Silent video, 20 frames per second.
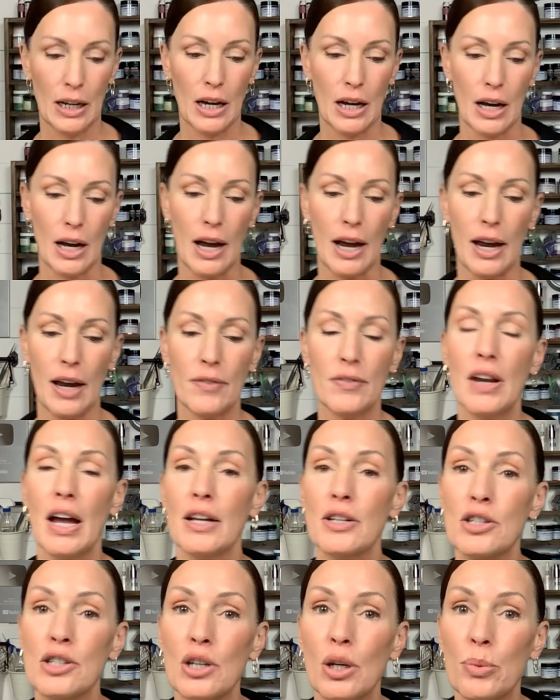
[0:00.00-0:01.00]
Uh, I have not
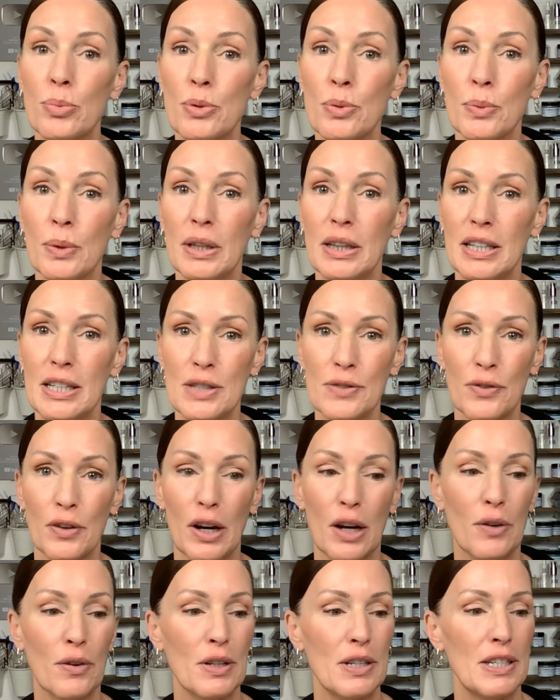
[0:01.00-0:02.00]
soaped with this
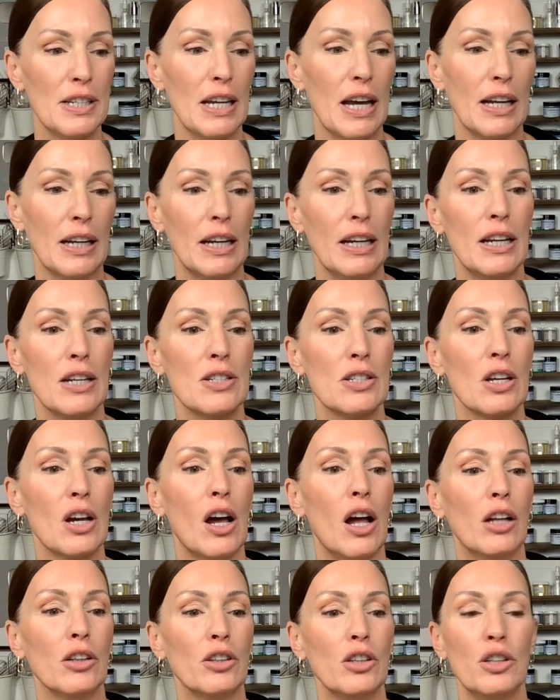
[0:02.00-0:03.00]
fragrance yet. It is
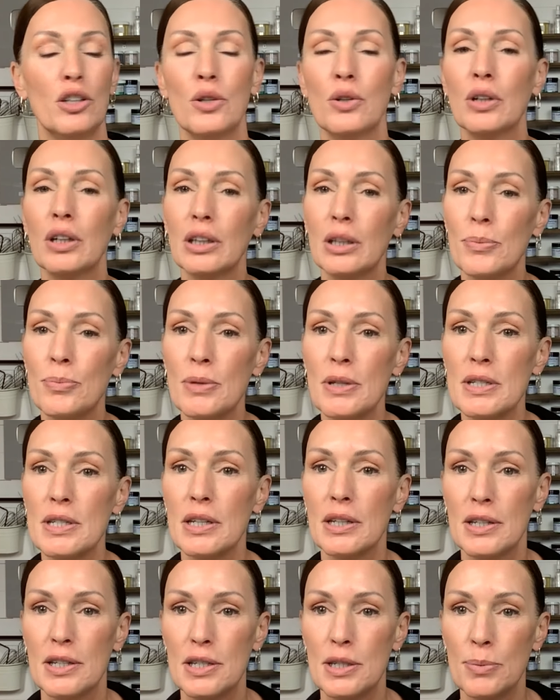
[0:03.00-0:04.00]
called Eucalyptus
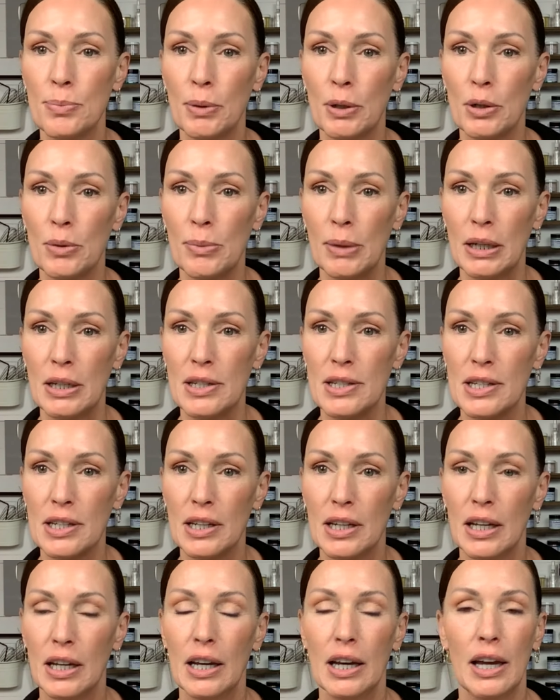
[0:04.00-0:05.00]
Spearmint,
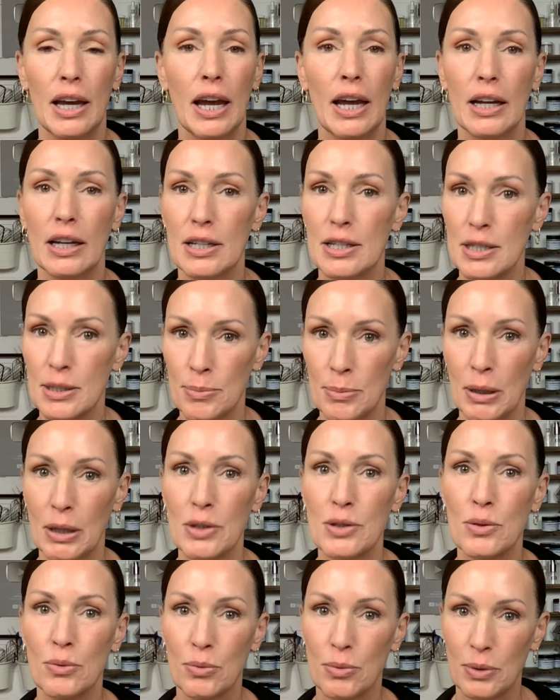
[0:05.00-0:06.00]
and it
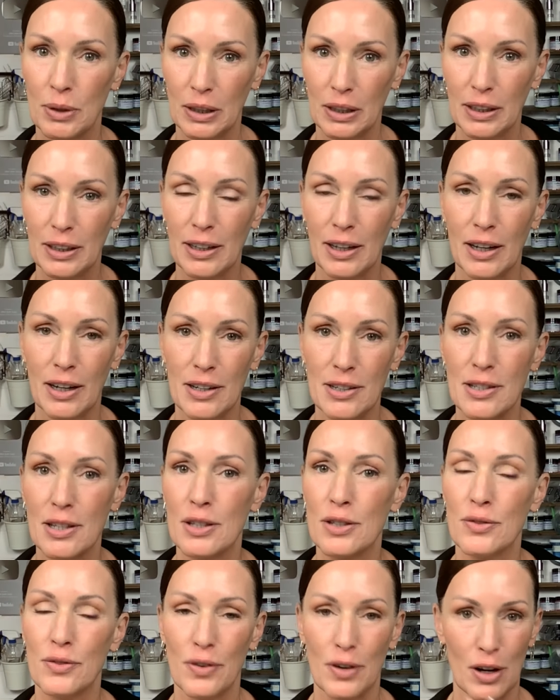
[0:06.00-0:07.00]
smells really nice.
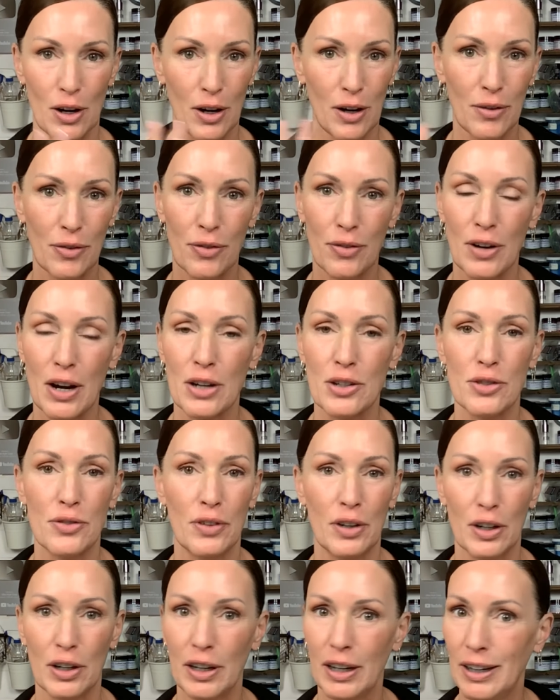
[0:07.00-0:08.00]
It's very fresh,
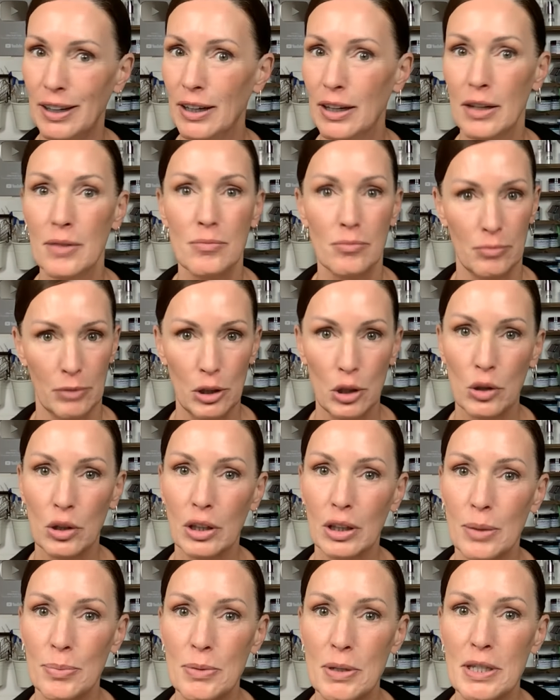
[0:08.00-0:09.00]
very
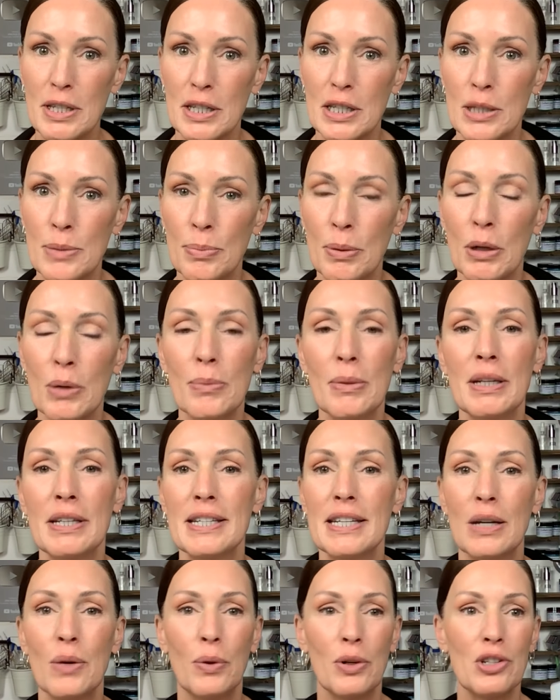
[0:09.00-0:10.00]
eucalyptus and
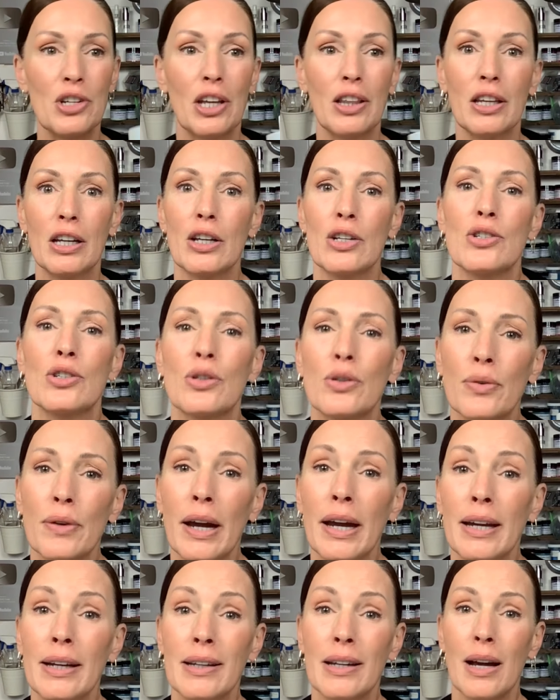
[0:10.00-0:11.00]
spearminty, which I think is
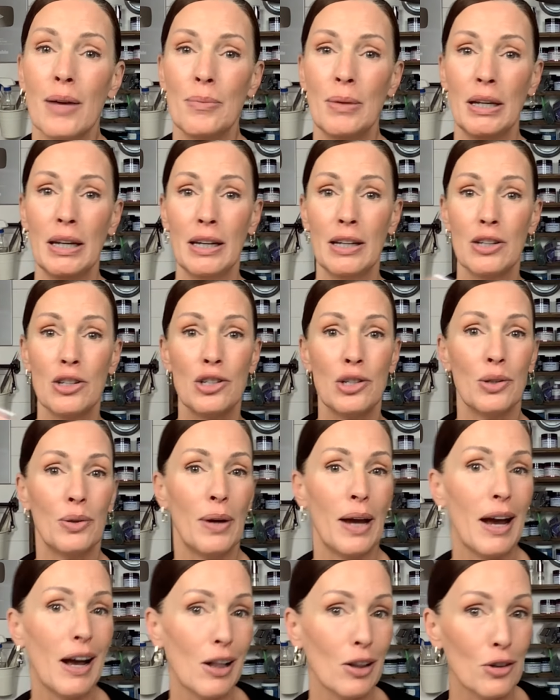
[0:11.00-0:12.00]
great coming into
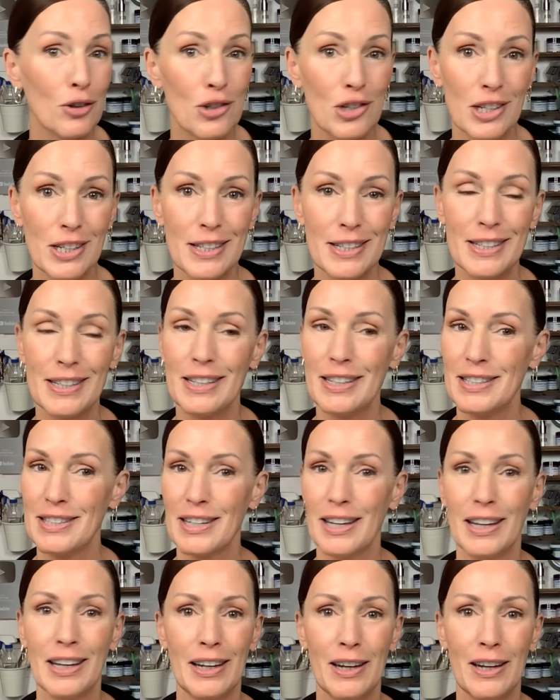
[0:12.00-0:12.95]
allergy season.